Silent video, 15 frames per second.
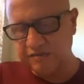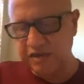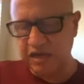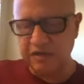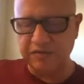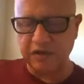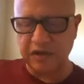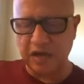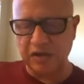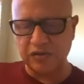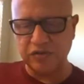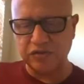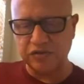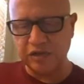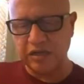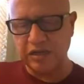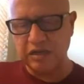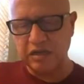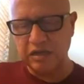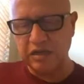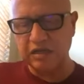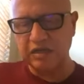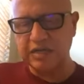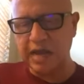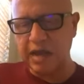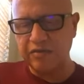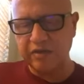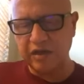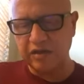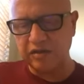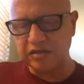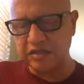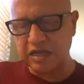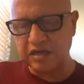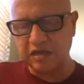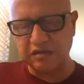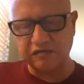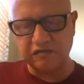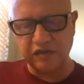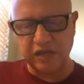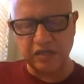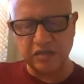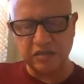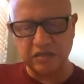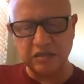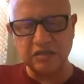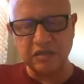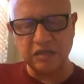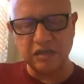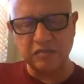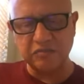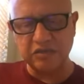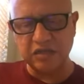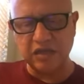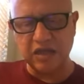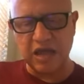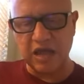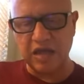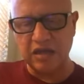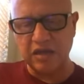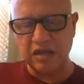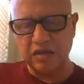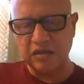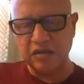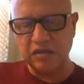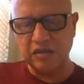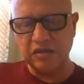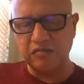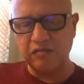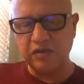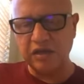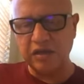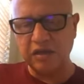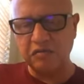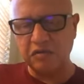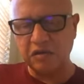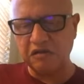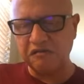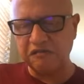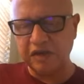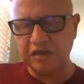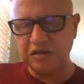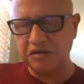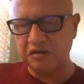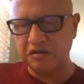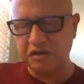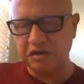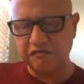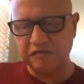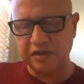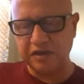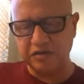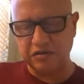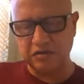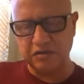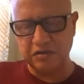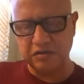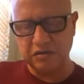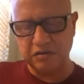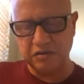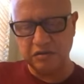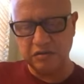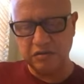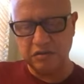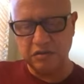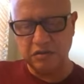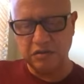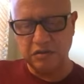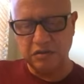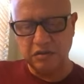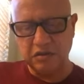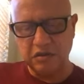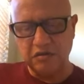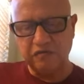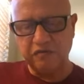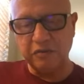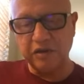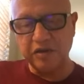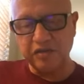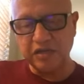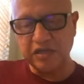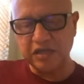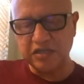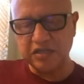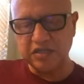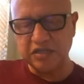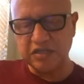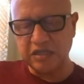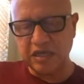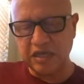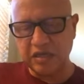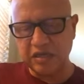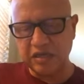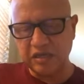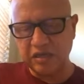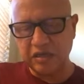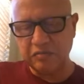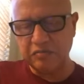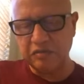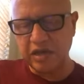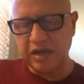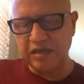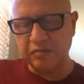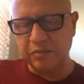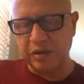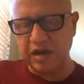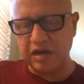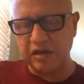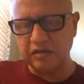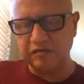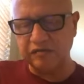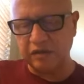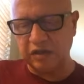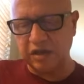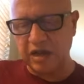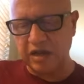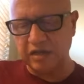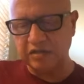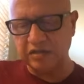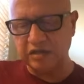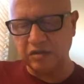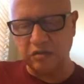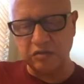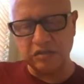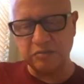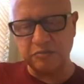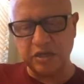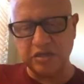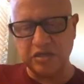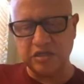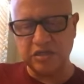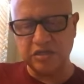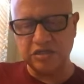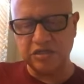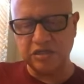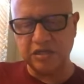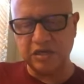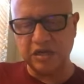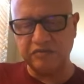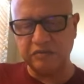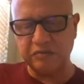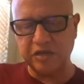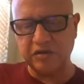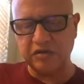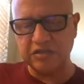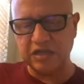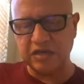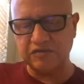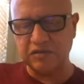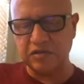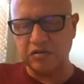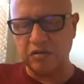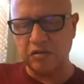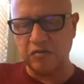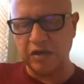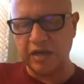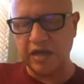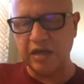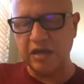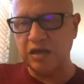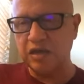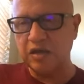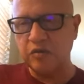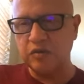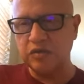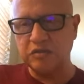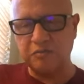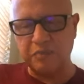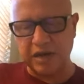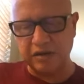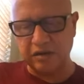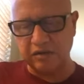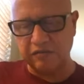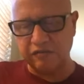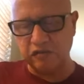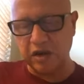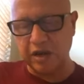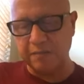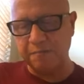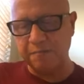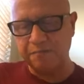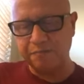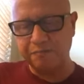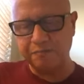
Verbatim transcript: of the avocado tree and down the other side of the fence into the empty lot, the ringing growing fainter and fainter. From under the kitchen sink, behind a pile of cloths and old sponges she could never bring herself to throw away, was a bottle of rum.